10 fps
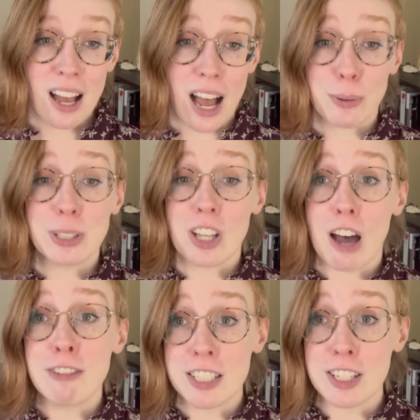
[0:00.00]
I would
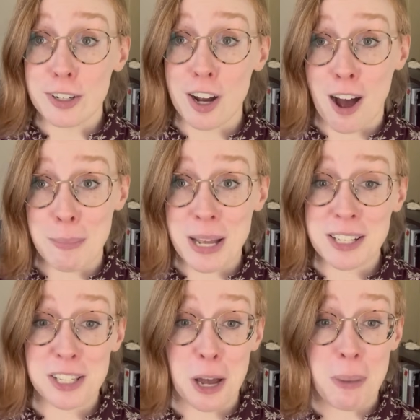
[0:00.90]
love to see your
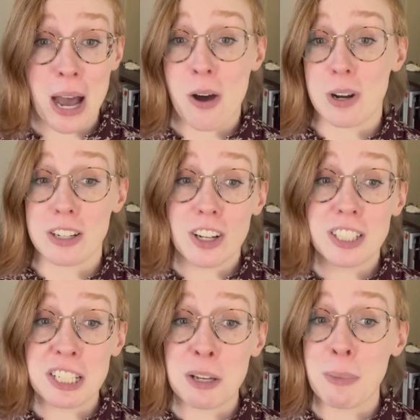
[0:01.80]
comments about
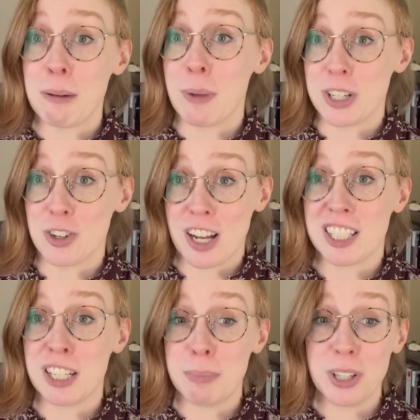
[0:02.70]
adultism and
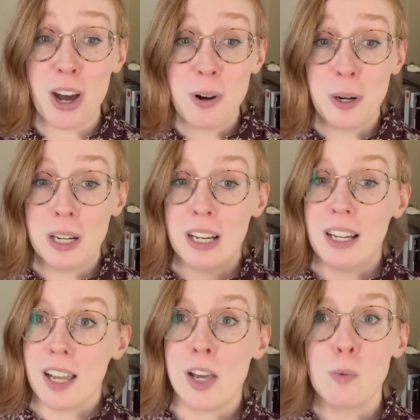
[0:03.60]
monstrosity below.
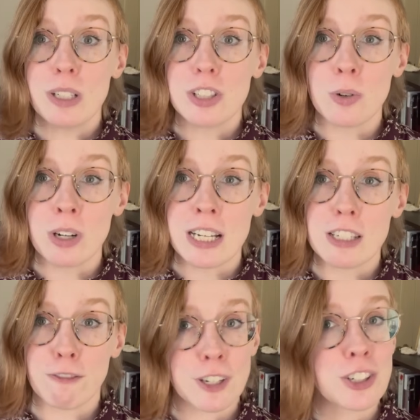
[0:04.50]
In what stories,
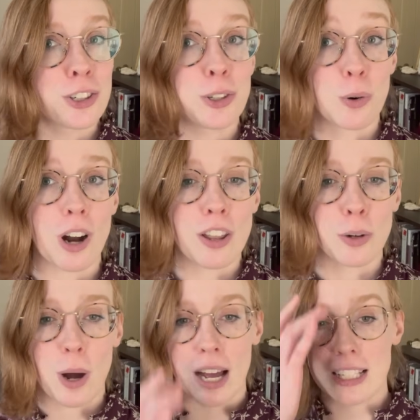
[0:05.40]
fictional or
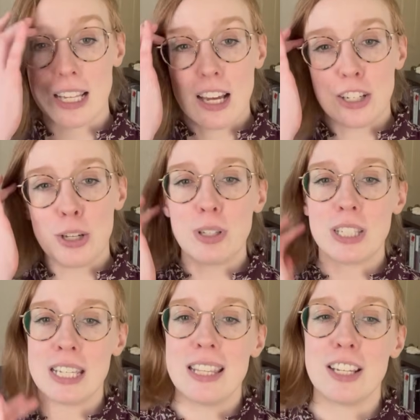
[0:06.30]
otherwise, do you
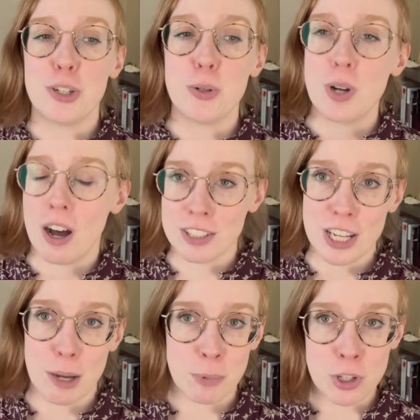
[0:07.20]
see these two
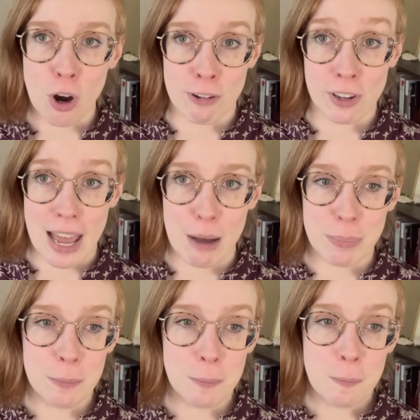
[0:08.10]
concepts overlap?
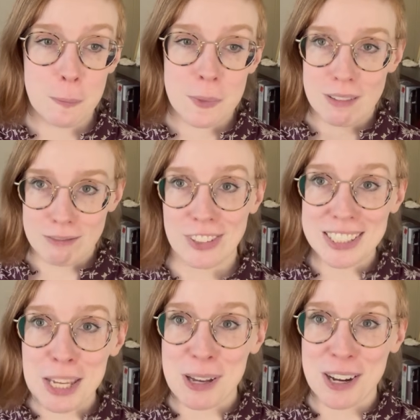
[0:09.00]
Let's
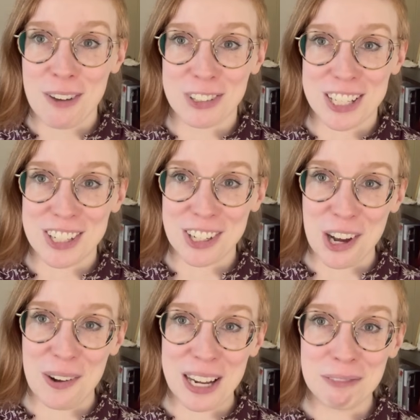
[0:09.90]
keep that conversation
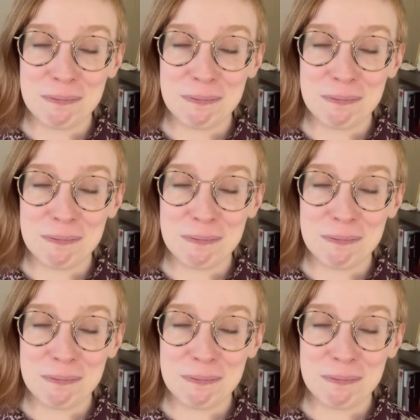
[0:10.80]
going.